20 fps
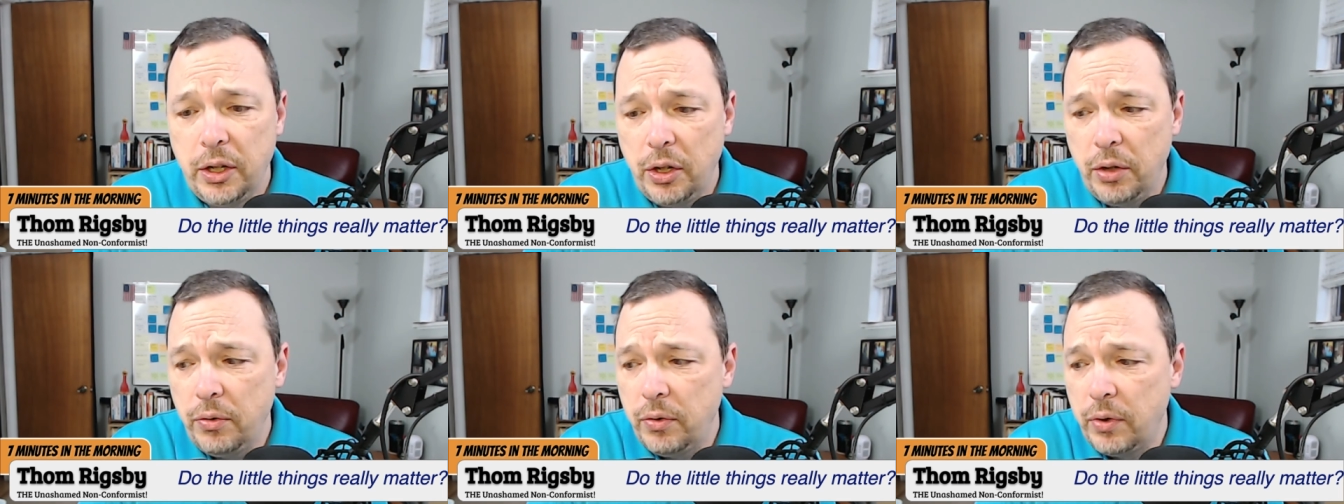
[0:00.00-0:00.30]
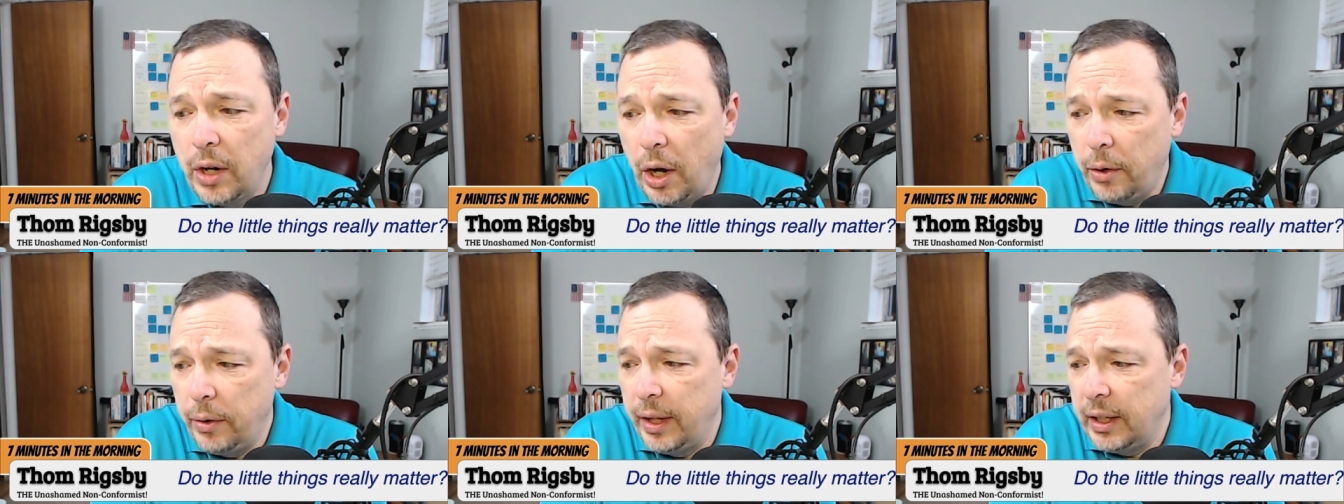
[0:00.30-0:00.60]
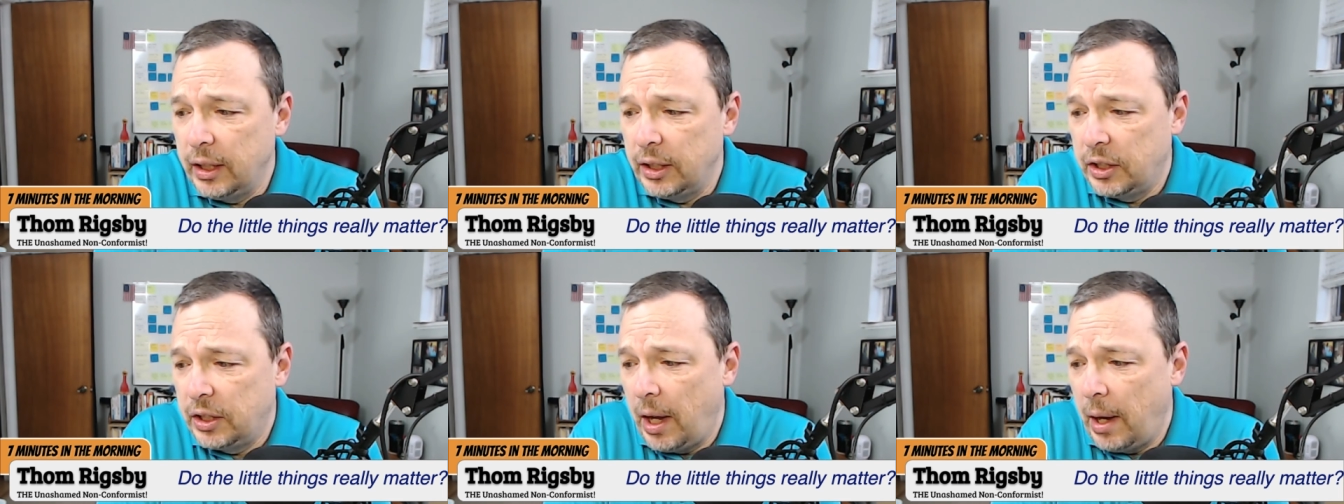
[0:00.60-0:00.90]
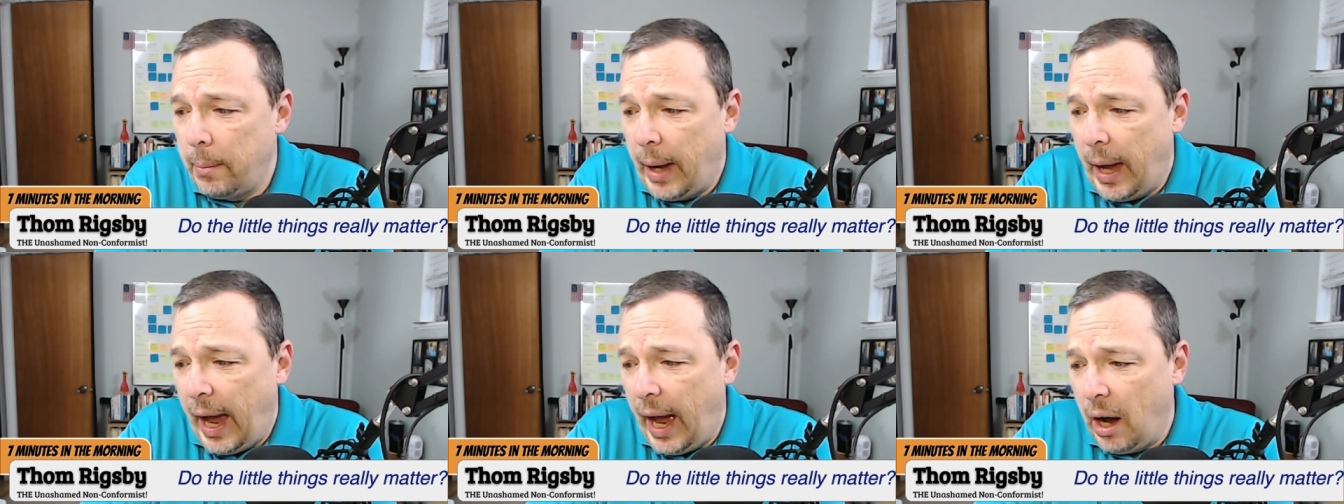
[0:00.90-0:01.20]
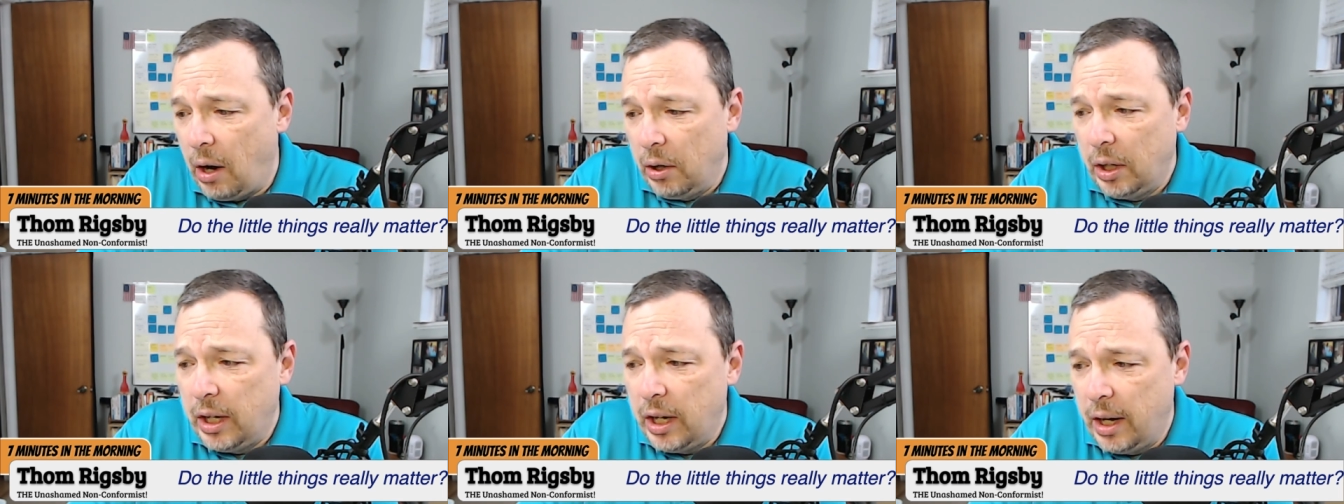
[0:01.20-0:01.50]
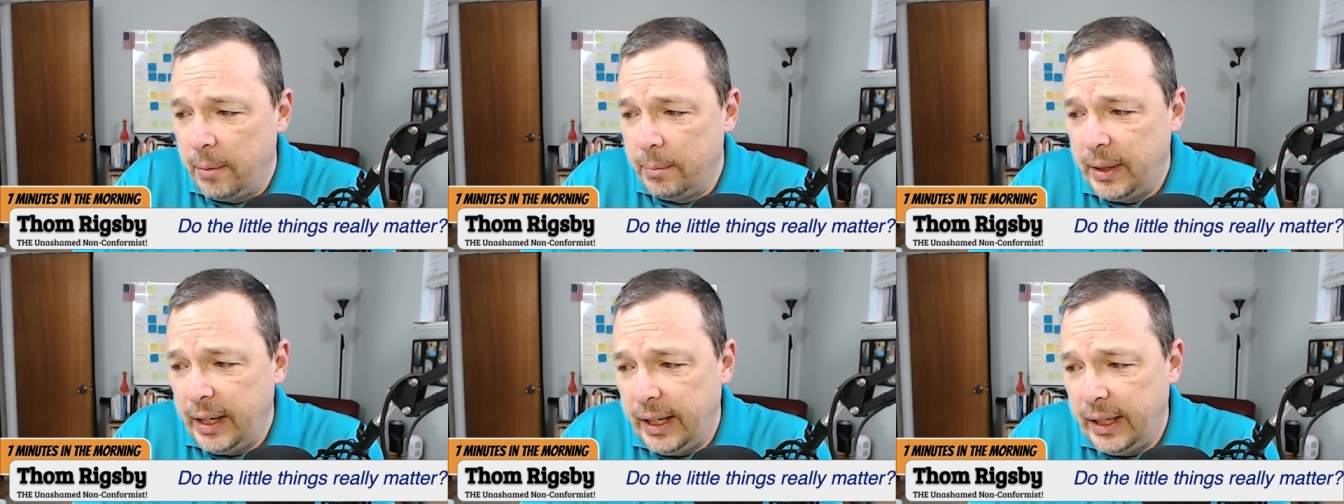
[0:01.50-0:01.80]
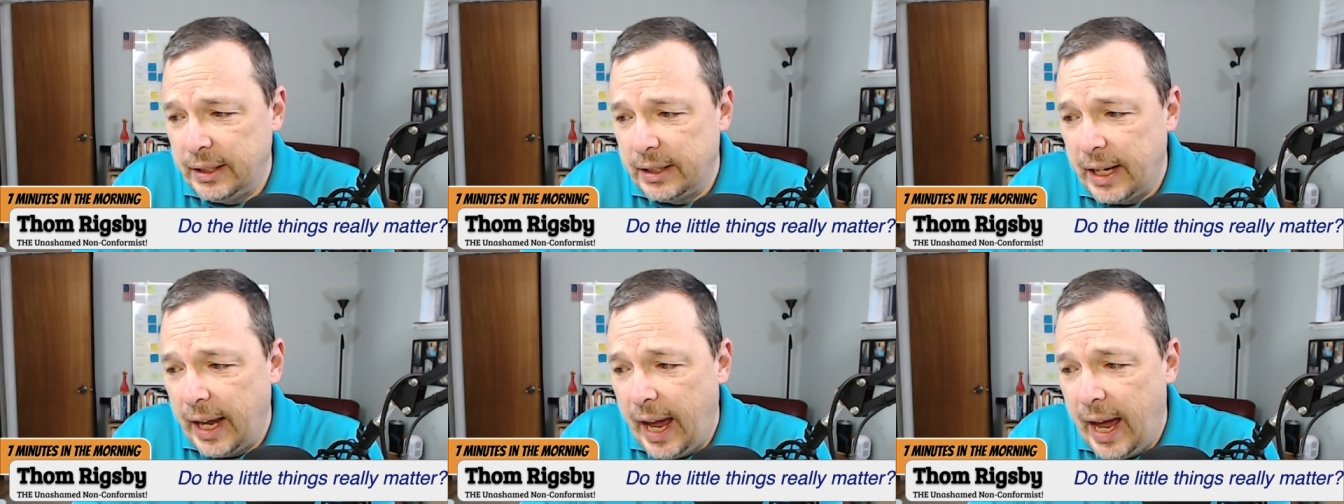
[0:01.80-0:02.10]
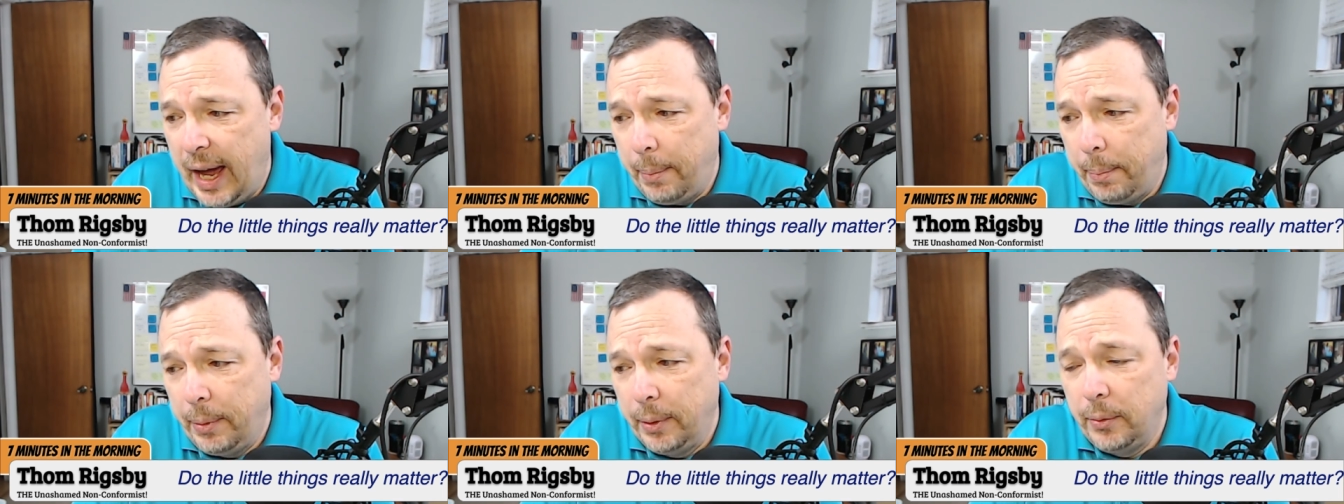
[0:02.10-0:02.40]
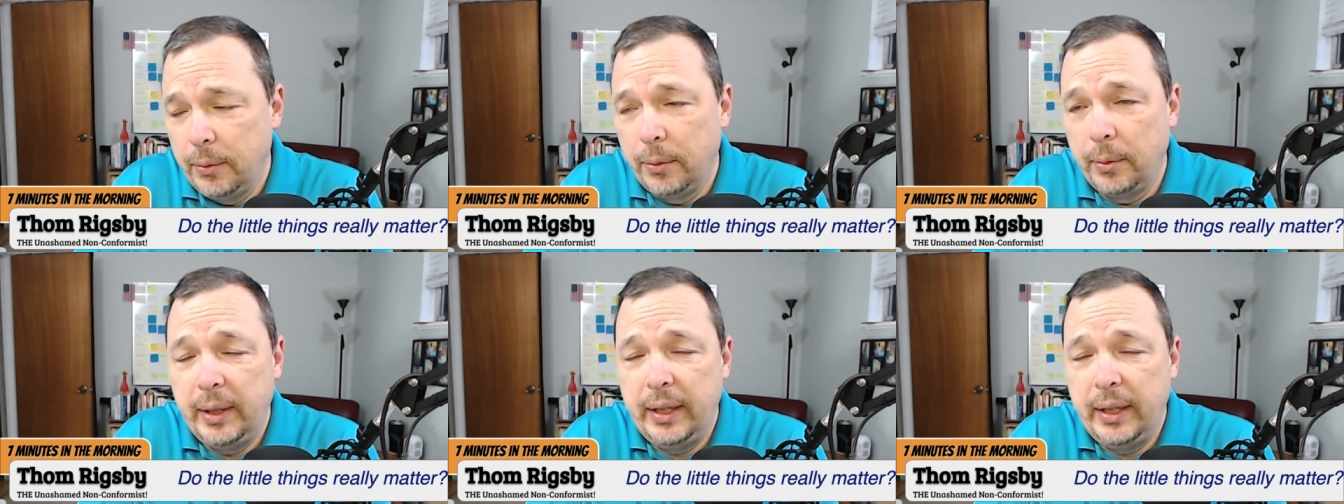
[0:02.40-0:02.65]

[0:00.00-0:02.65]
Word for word: you know that some outcome needs to happen.